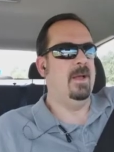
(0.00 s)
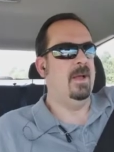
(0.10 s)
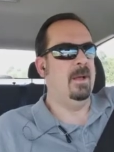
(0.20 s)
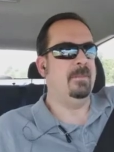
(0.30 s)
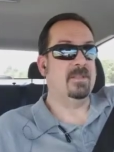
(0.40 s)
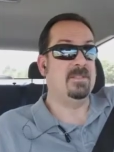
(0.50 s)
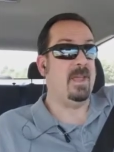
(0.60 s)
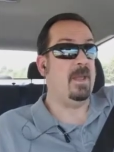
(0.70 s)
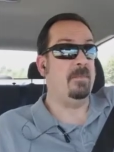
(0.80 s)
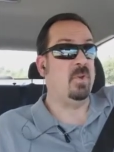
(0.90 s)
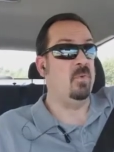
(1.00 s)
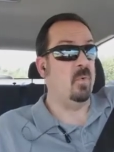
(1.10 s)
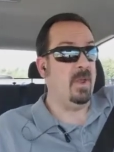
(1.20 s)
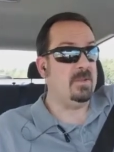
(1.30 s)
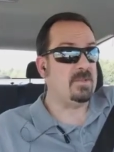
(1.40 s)
I'm not saying I'm the
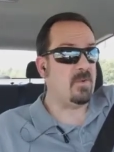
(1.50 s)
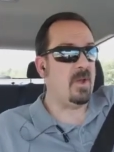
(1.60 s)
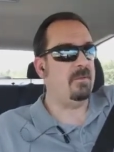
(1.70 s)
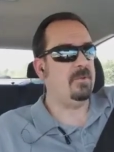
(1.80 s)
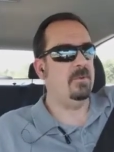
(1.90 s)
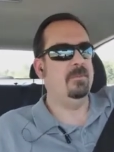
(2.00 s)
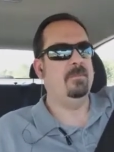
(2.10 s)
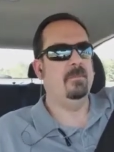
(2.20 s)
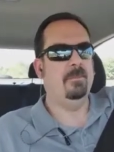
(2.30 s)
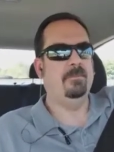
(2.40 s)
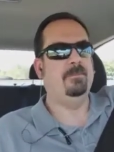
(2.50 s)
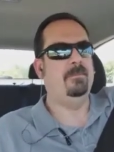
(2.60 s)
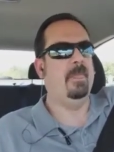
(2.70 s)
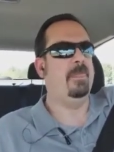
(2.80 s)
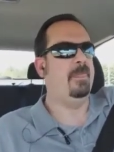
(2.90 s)
greatest crafter.
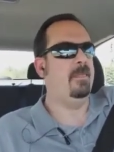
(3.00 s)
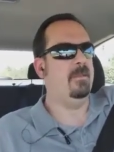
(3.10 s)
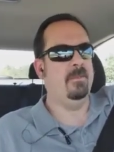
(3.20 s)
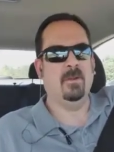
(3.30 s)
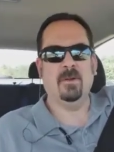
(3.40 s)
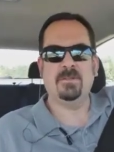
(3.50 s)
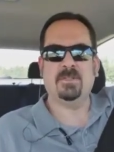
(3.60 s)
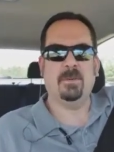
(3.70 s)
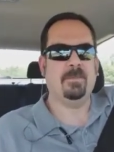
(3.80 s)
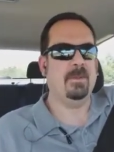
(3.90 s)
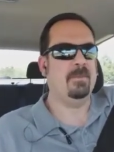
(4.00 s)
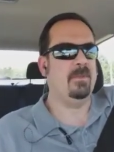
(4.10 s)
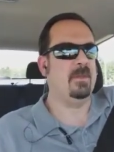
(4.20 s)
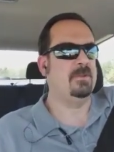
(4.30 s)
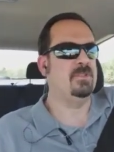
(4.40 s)
There are some people
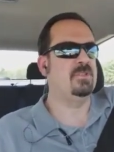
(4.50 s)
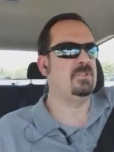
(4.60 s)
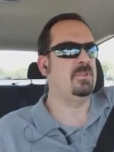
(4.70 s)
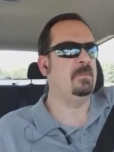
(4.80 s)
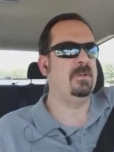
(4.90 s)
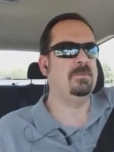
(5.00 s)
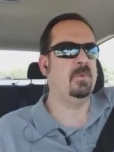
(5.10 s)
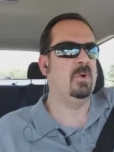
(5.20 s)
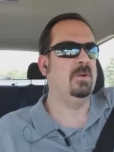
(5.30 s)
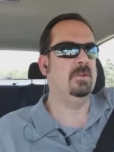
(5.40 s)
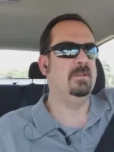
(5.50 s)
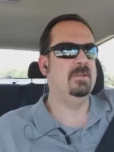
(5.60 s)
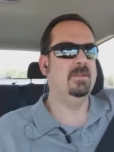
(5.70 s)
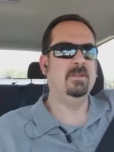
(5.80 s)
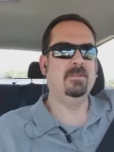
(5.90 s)
that are so much more
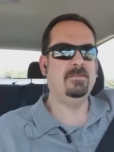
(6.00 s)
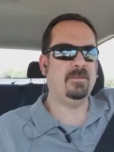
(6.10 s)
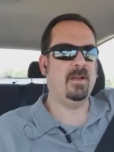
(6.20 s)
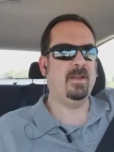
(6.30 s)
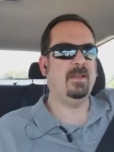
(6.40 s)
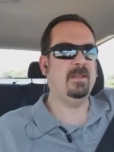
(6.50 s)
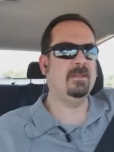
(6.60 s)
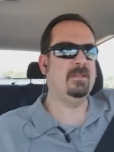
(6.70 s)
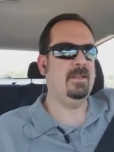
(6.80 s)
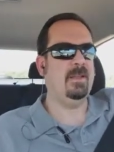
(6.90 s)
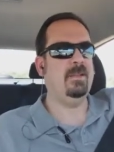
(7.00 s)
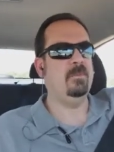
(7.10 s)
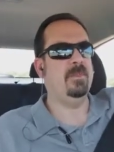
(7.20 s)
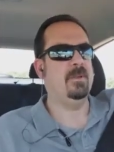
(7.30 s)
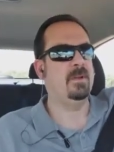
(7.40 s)
fine and clean
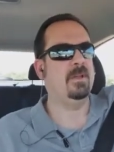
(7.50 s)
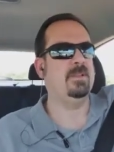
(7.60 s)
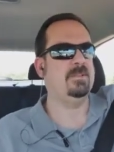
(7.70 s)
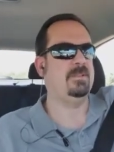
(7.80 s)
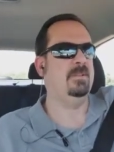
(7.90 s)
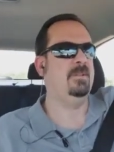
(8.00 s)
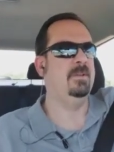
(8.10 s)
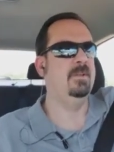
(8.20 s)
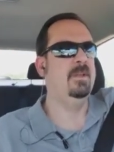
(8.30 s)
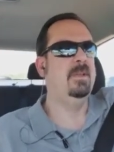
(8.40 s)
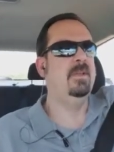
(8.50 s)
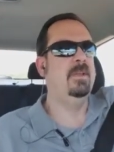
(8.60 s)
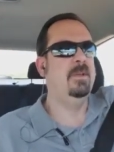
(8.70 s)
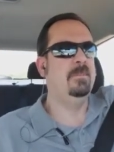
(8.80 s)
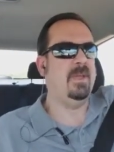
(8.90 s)
with their cuts and their
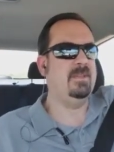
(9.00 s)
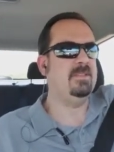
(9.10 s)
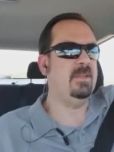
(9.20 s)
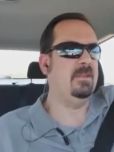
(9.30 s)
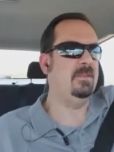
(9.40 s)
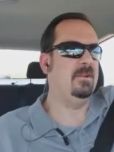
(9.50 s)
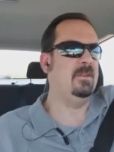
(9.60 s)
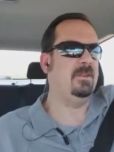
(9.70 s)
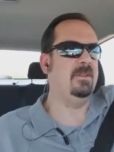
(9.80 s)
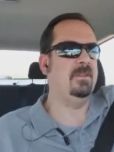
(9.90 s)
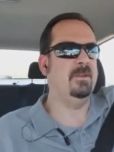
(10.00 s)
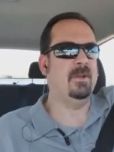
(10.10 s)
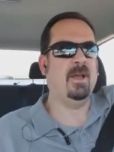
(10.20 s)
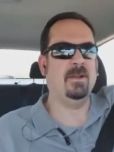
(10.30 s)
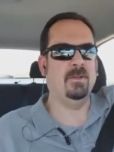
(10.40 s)
pasting and their and their
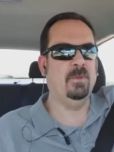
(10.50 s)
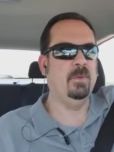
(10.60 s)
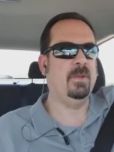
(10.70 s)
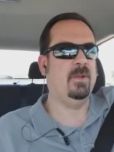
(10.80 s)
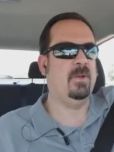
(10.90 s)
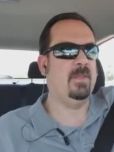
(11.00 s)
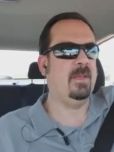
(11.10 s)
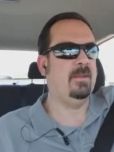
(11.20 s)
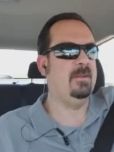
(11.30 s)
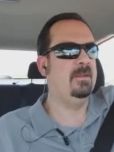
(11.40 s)
hot gluing and all that.